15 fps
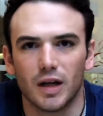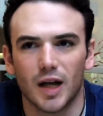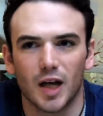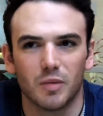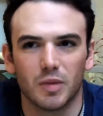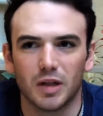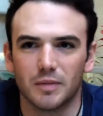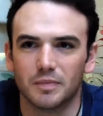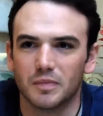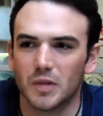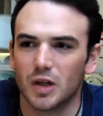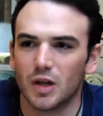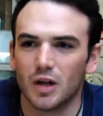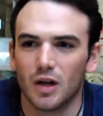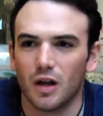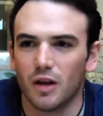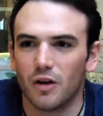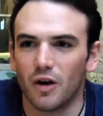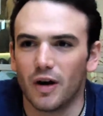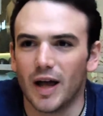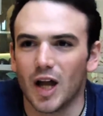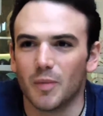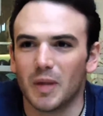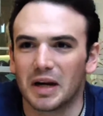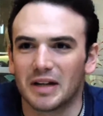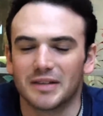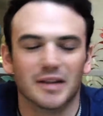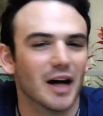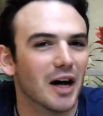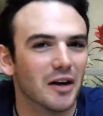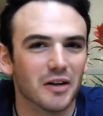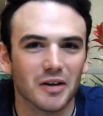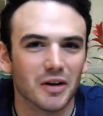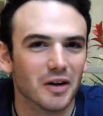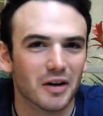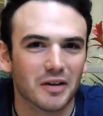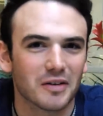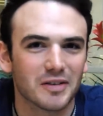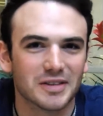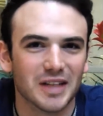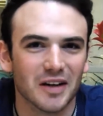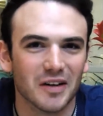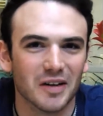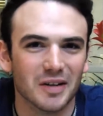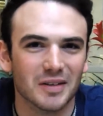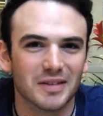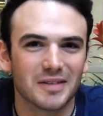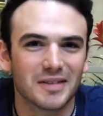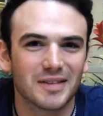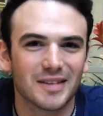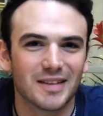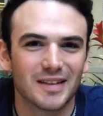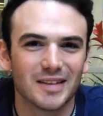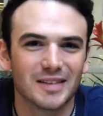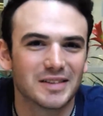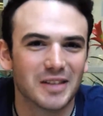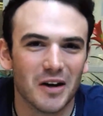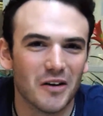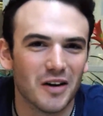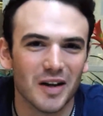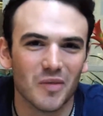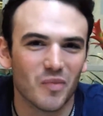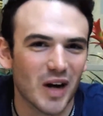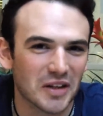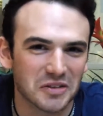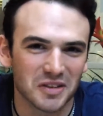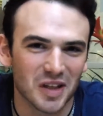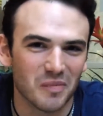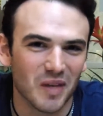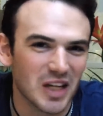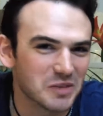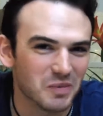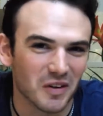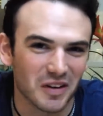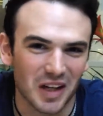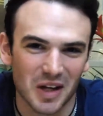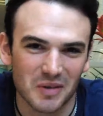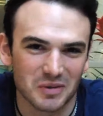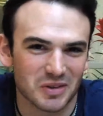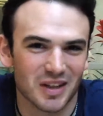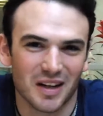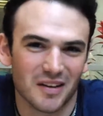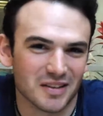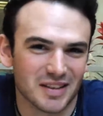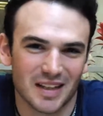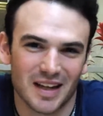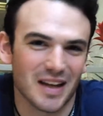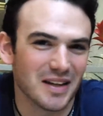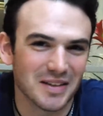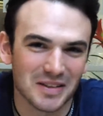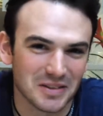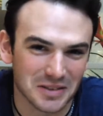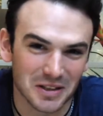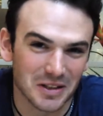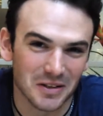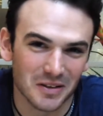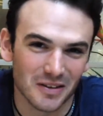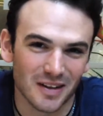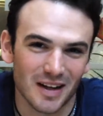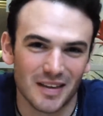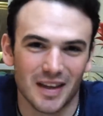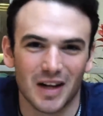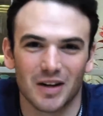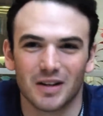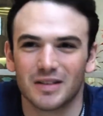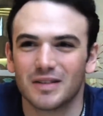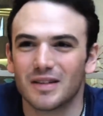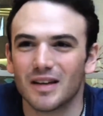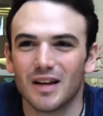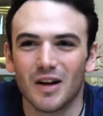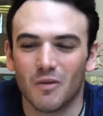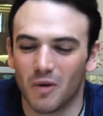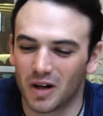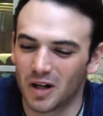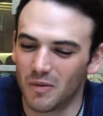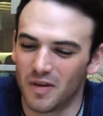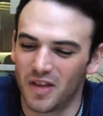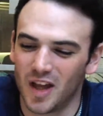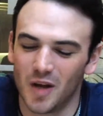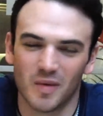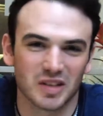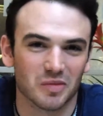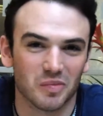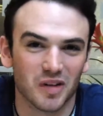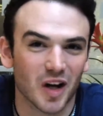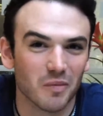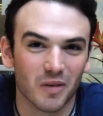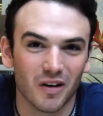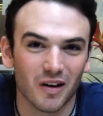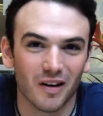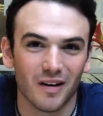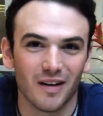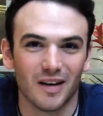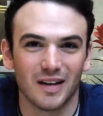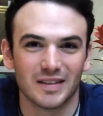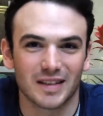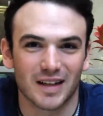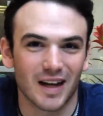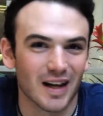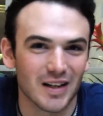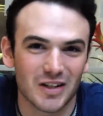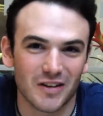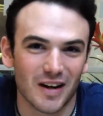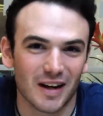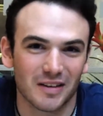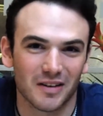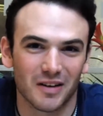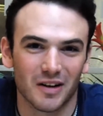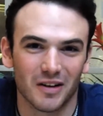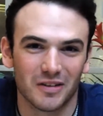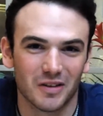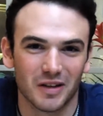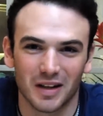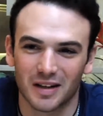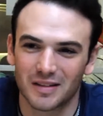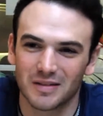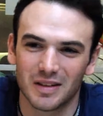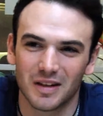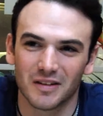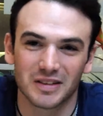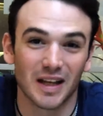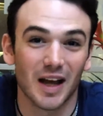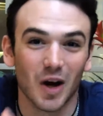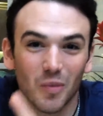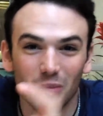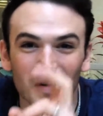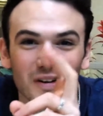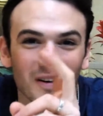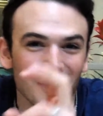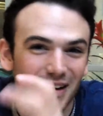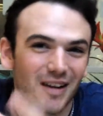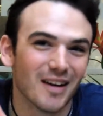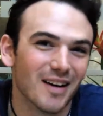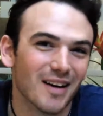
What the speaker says: He had me learn how to make a dollar selling soda and pretzels at baseball games when I was like 8 years old. And then working with him as a plumber, and he's a contractor, as a helper.